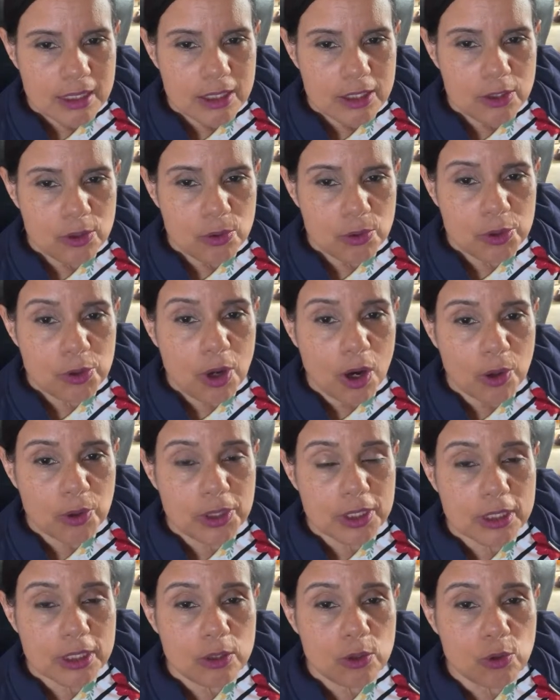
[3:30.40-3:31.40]
You
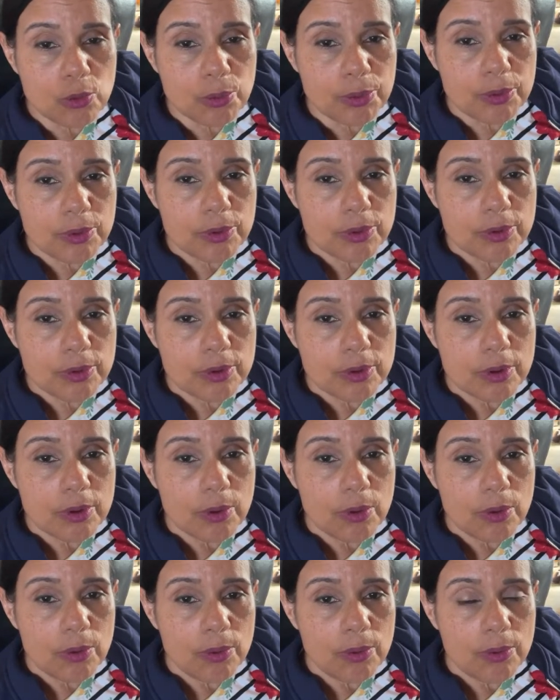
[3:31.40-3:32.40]
out of the loop.
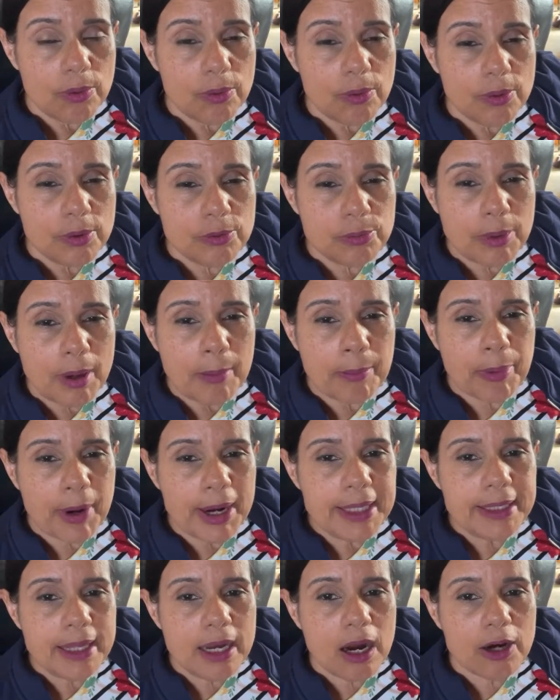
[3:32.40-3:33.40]

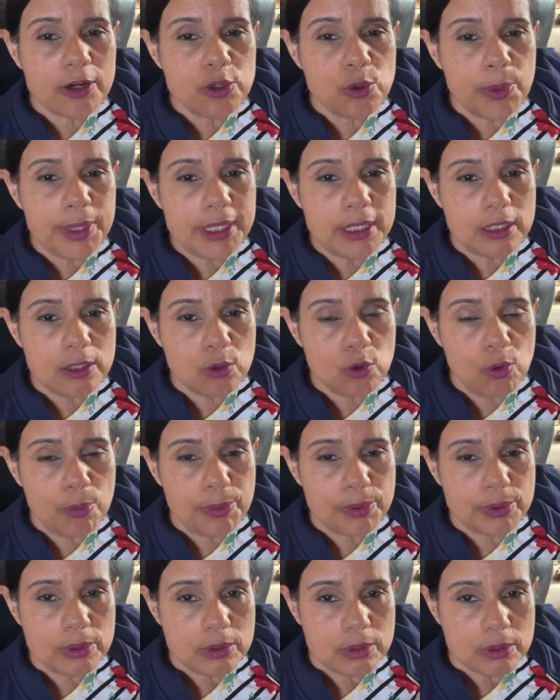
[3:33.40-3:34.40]
Brenda, are you in the
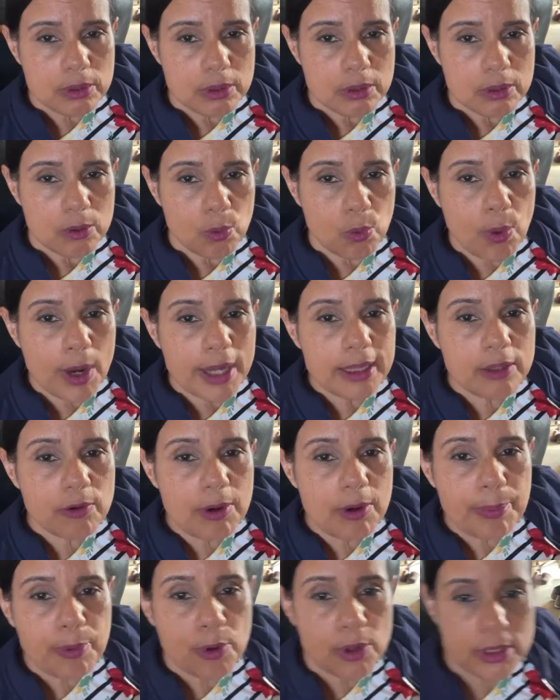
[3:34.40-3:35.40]
loop? What the
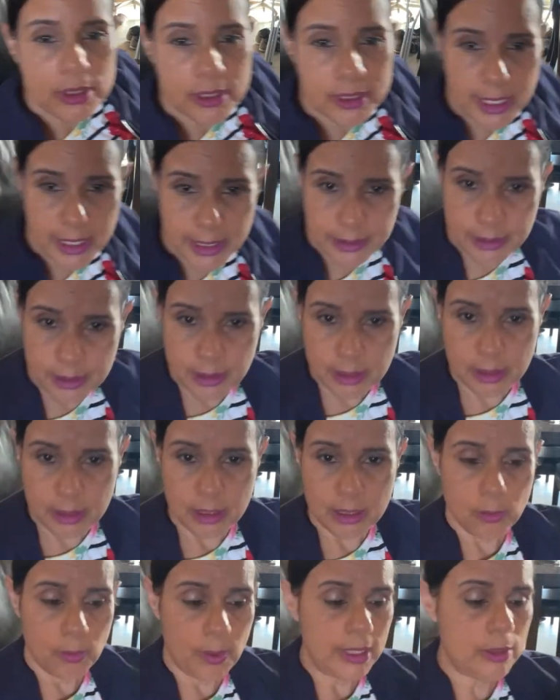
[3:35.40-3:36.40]
report said.
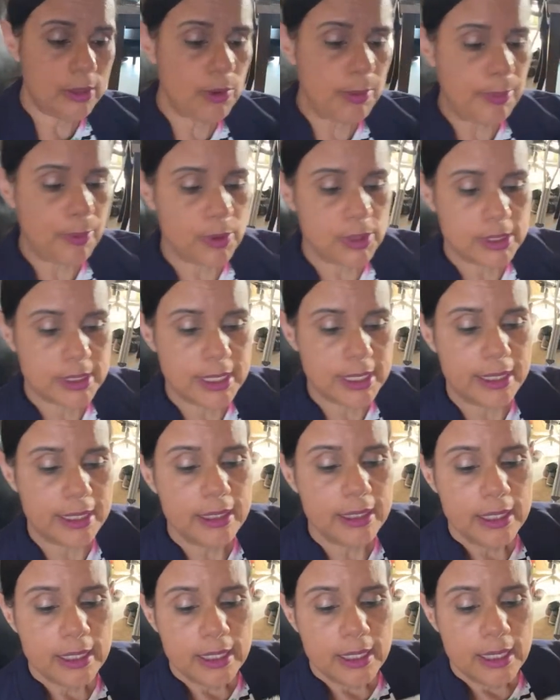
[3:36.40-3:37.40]
What the report said.